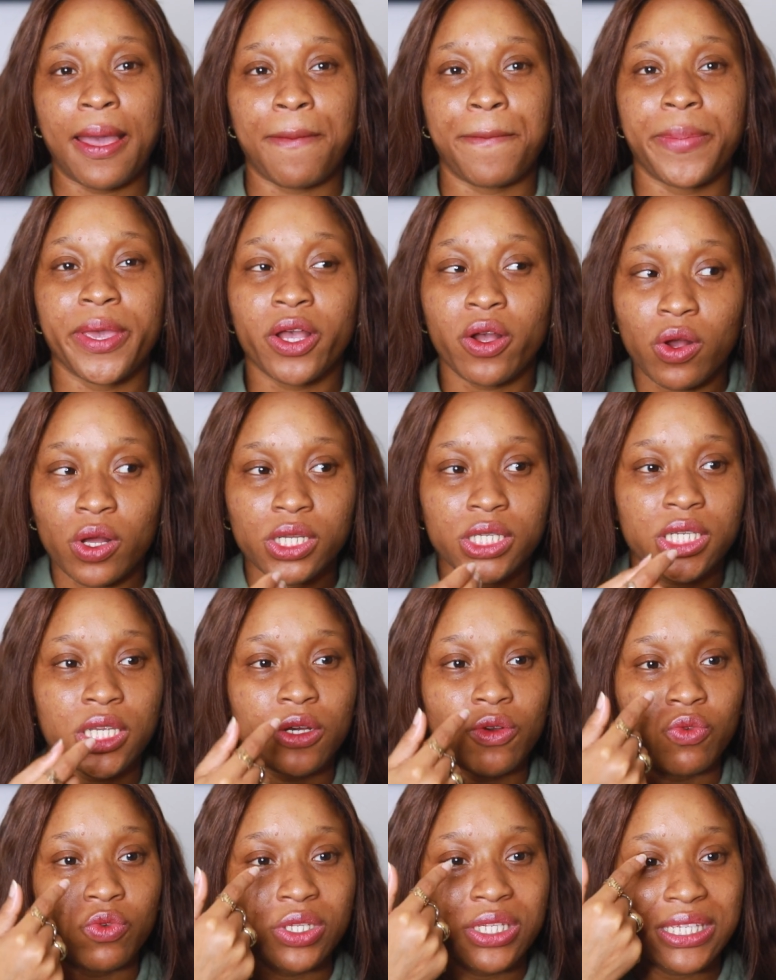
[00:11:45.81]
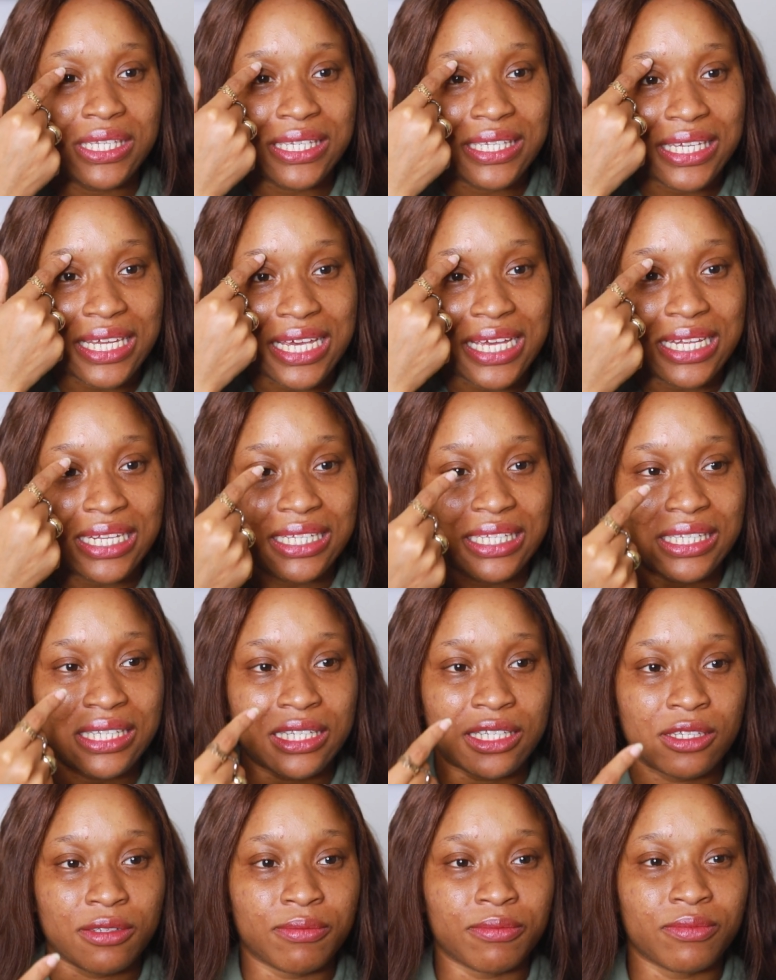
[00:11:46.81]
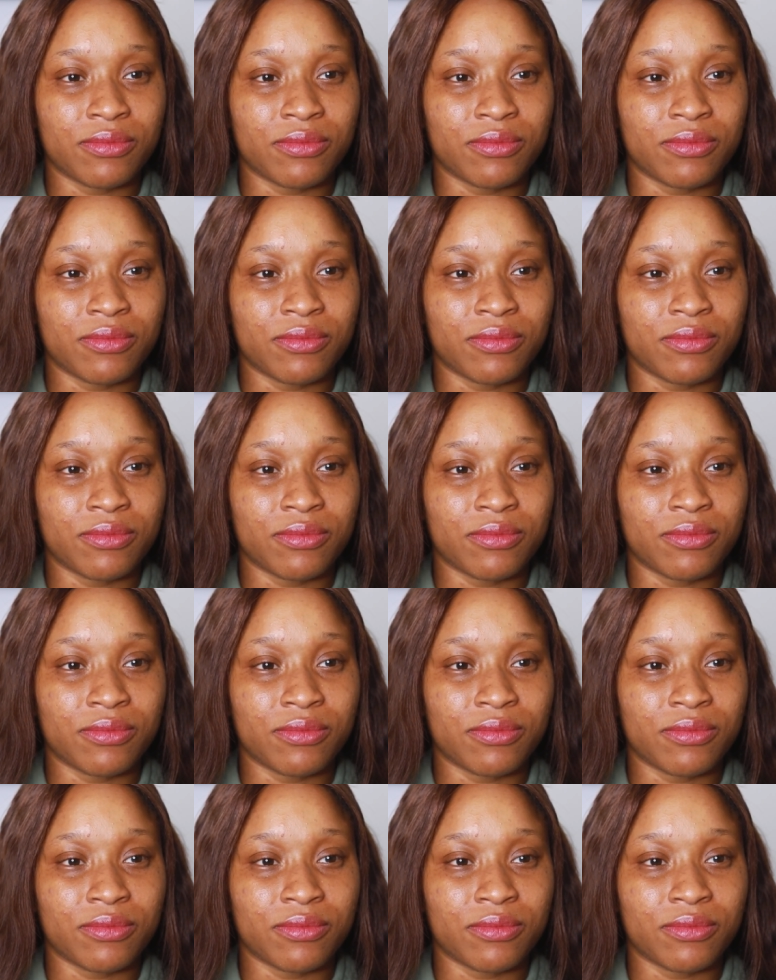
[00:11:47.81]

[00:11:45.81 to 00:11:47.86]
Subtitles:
because he could see it